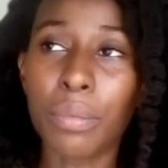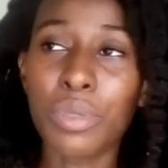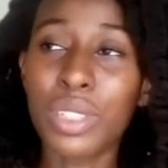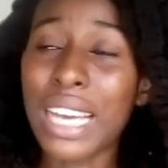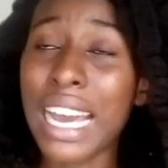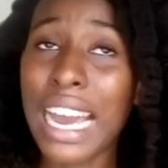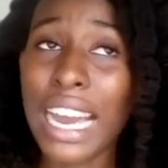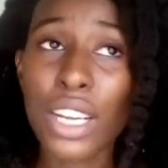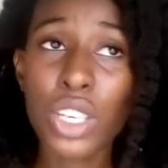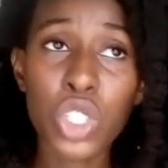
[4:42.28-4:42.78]

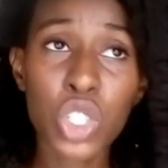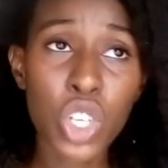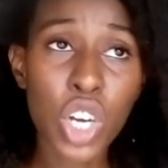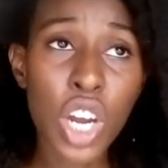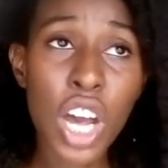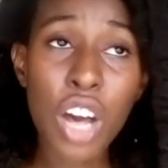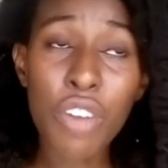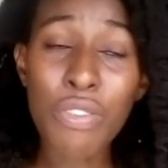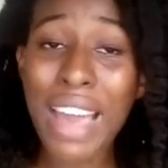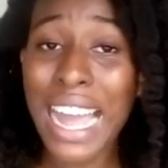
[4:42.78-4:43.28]

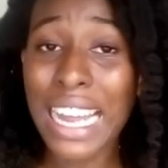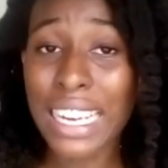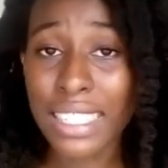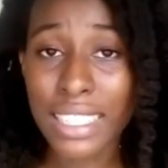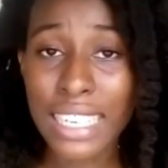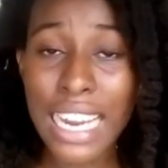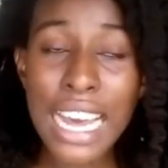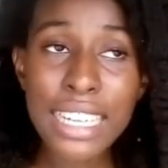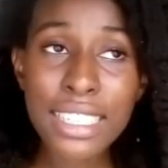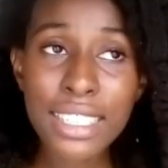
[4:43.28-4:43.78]

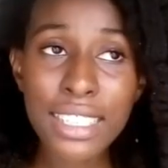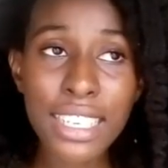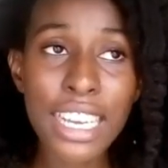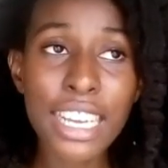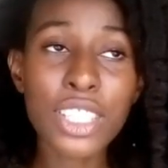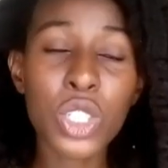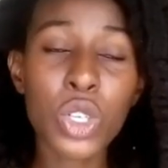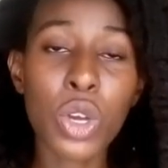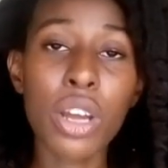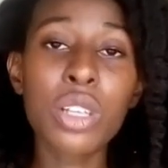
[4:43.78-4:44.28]
dandruff, and
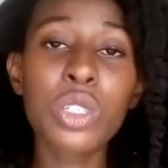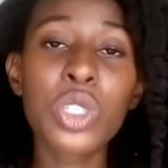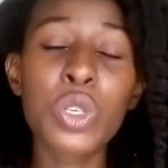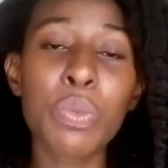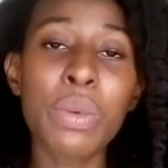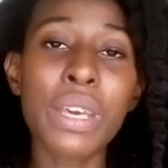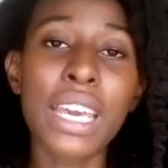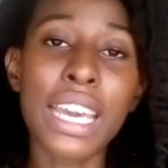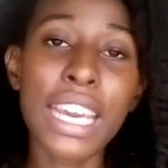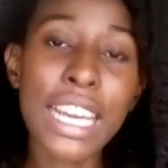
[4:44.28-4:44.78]
that
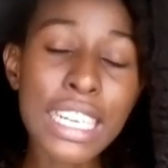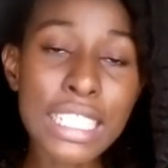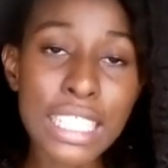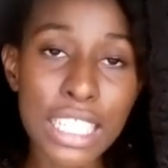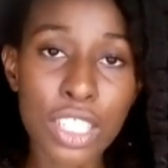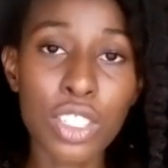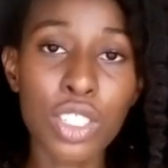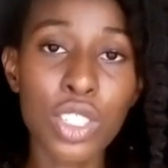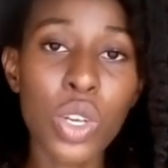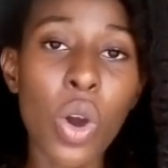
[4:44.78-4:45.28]
is going to
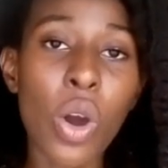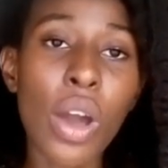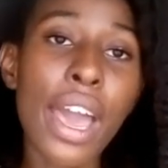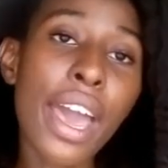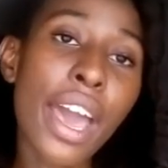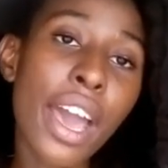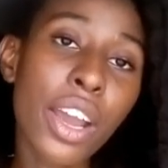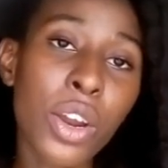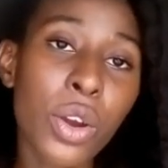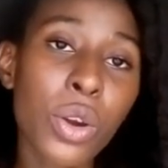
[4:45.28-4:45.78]
be
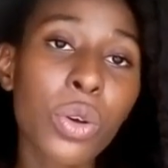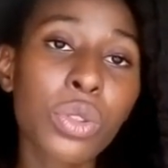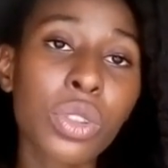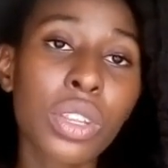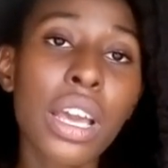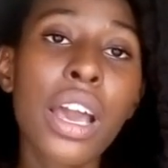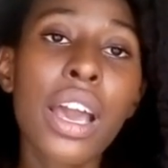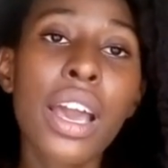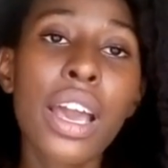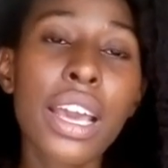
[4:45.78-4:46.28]
hindered, your
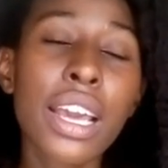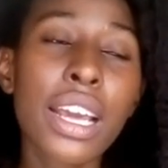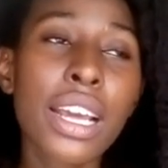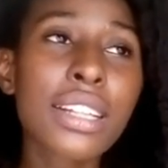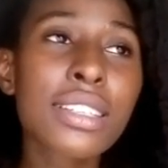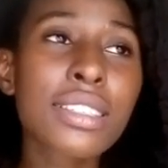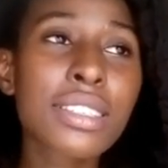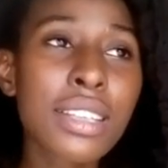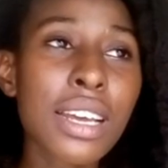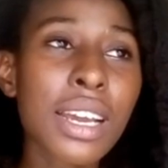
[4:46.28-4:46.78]
hair growth,
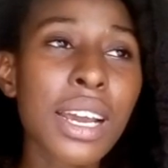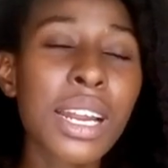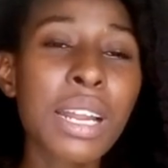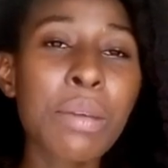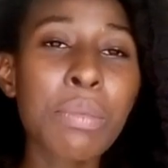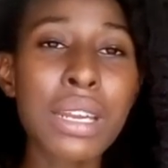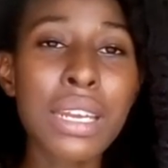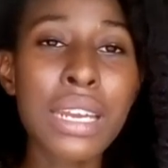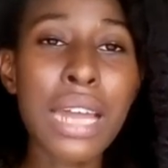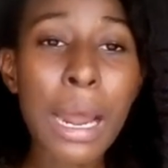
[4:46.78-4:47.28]

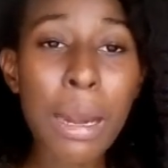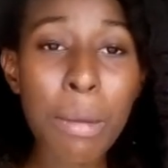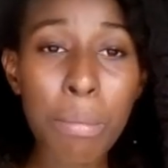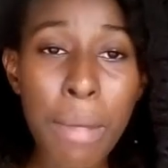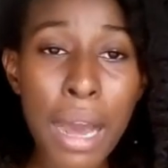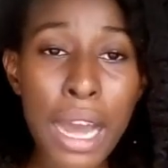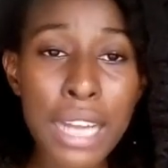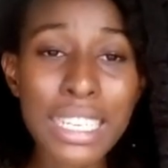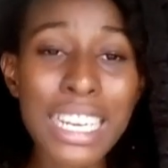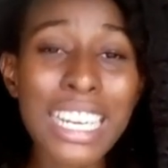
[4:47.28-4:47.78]
it's not gonna
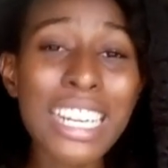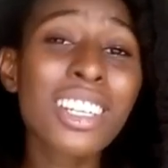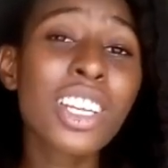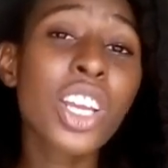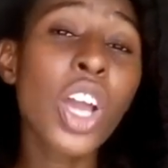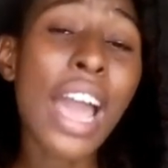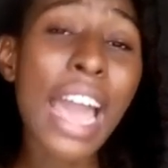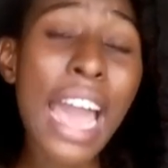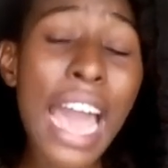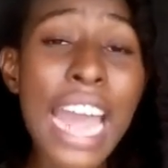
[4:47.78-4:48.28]
be that much.